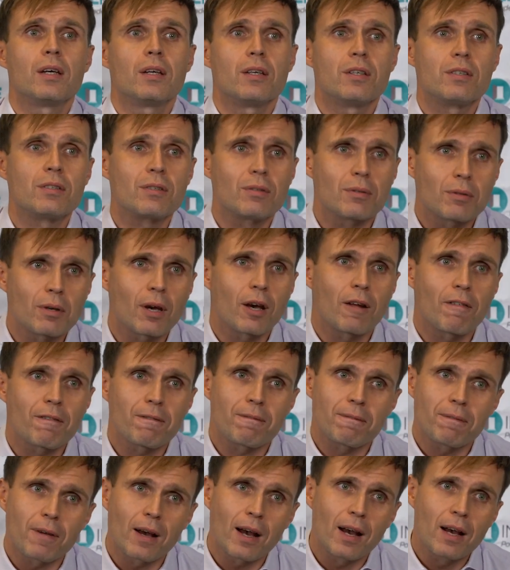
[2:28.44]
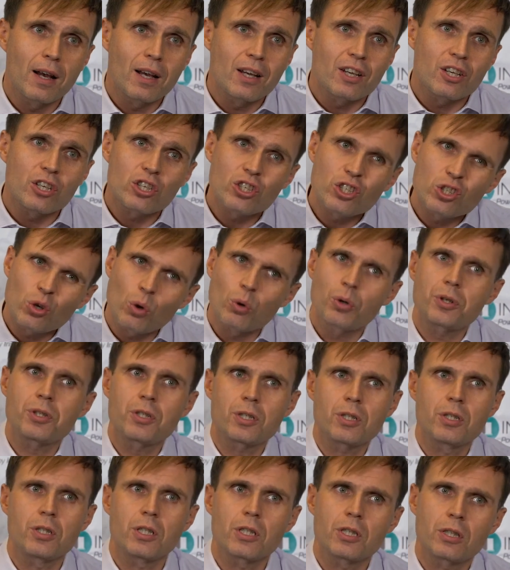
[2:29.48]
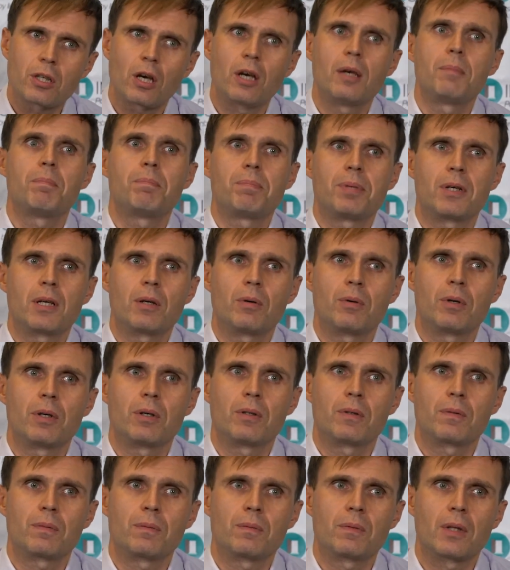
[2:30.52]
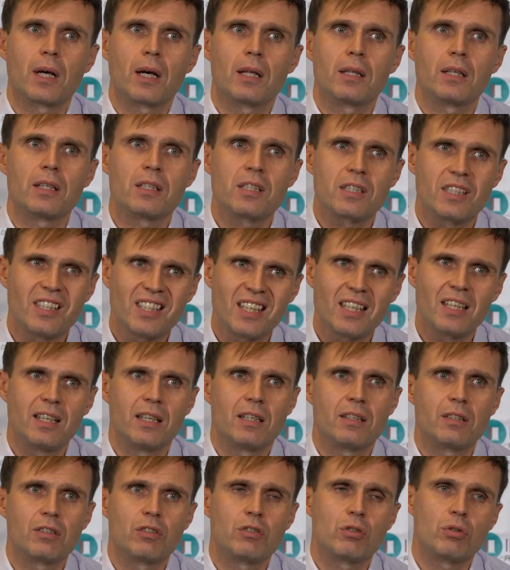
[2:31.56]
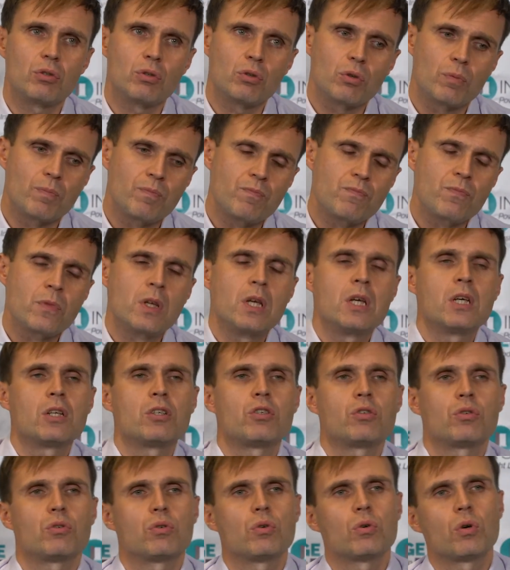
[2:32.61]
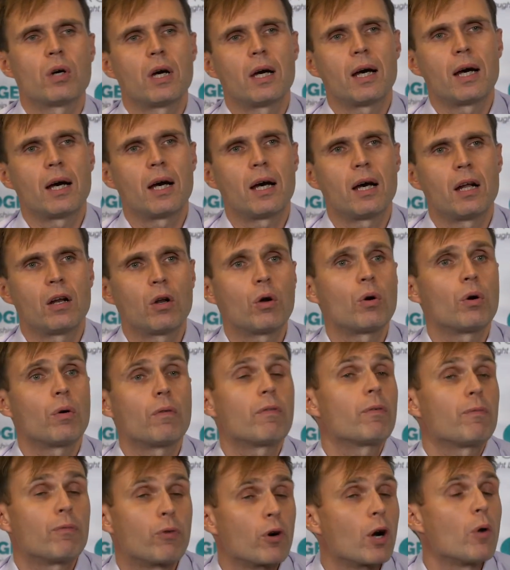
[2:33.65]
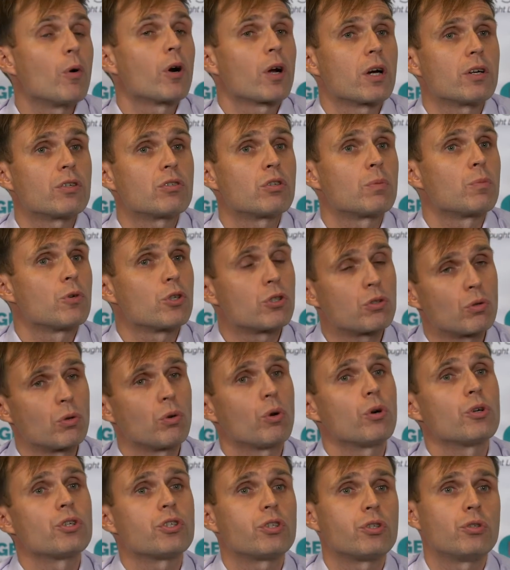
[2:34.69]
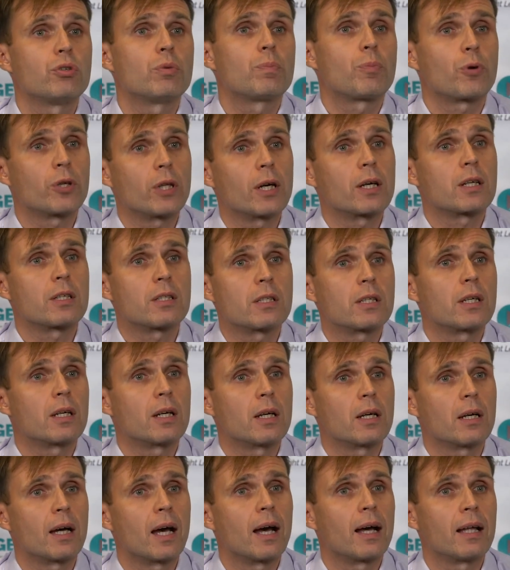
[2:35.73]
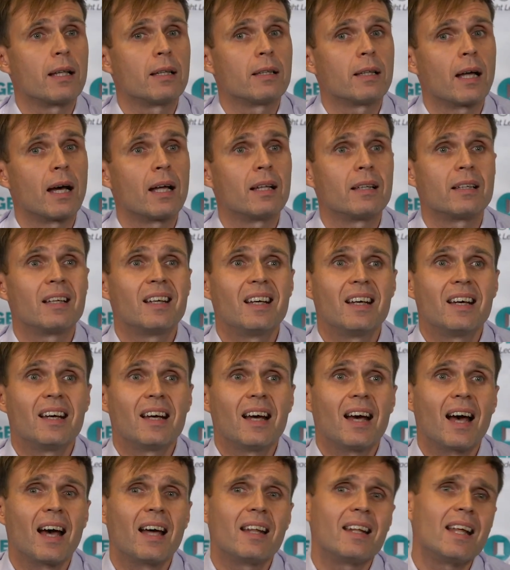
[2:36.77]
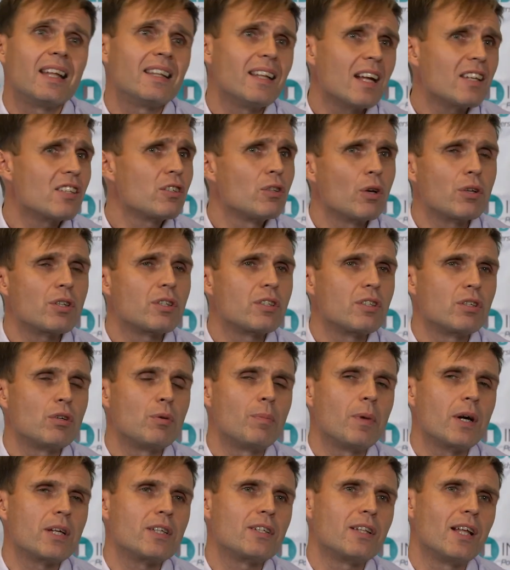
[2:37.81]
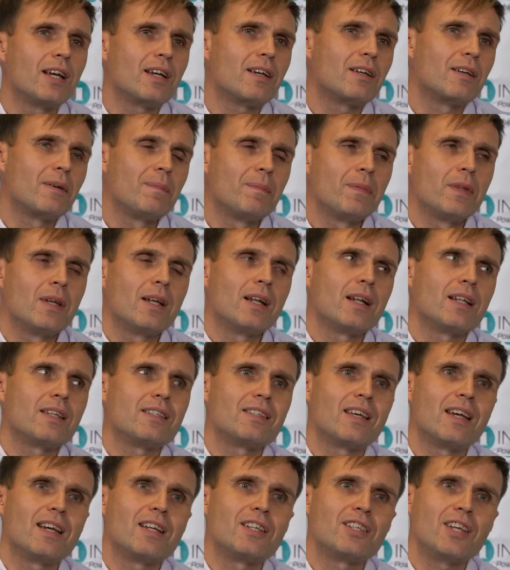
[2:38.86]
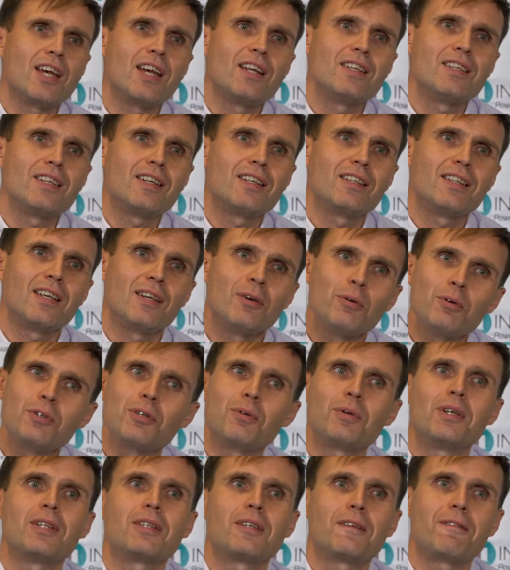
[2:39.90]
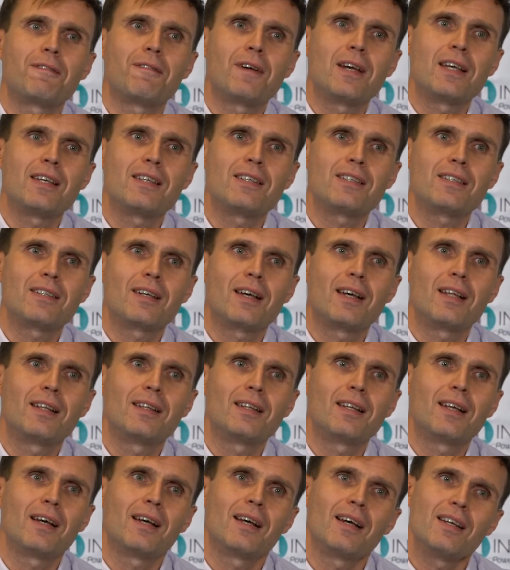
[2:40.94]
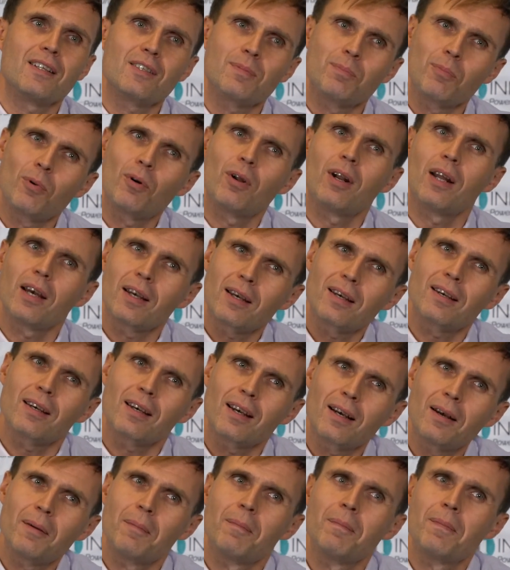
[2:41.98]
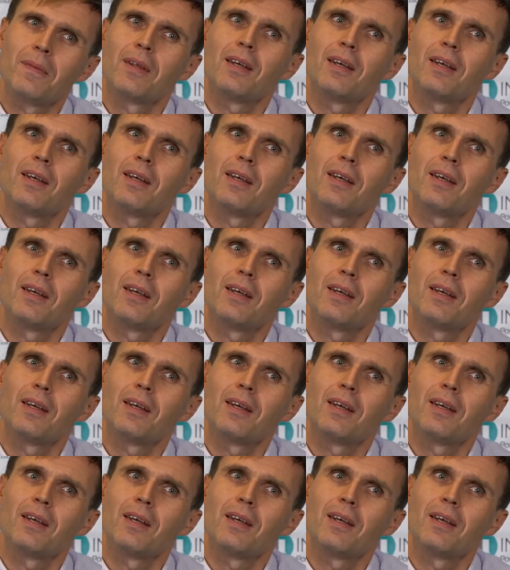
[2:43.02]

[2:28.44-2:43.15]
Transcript: is to kind of uh, shorten the time period that it's needed to, to, uh, for our customers to launch new products. Uh, and, and, and, and that's not so much like, let's say, changing the user interface, and uh, it's more like uh,